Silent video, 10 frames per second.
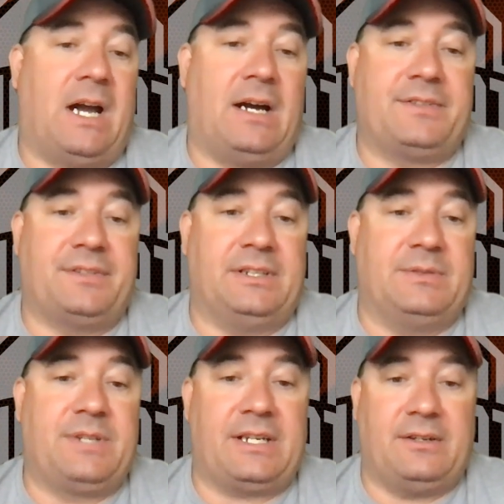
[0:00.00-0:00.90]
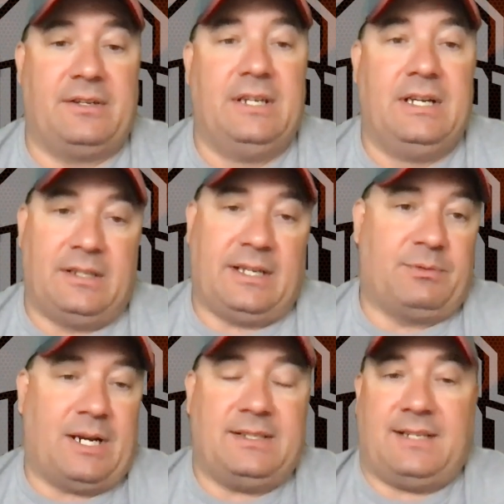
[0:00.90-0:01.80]
honestly. It was like a, like
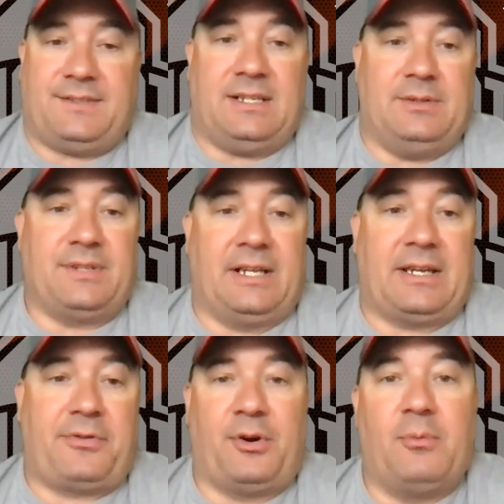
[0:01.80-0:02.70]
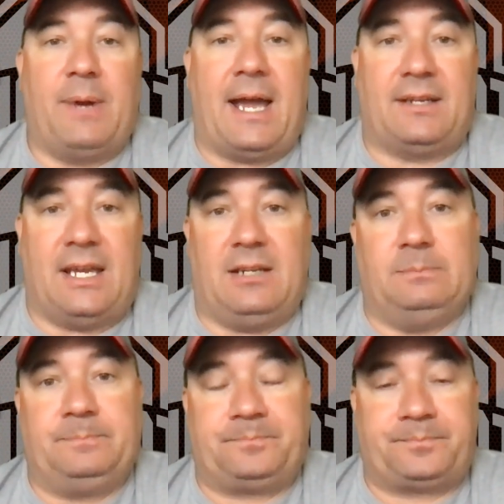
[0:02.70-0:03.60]
Ryan Day said, it was like a throwback game.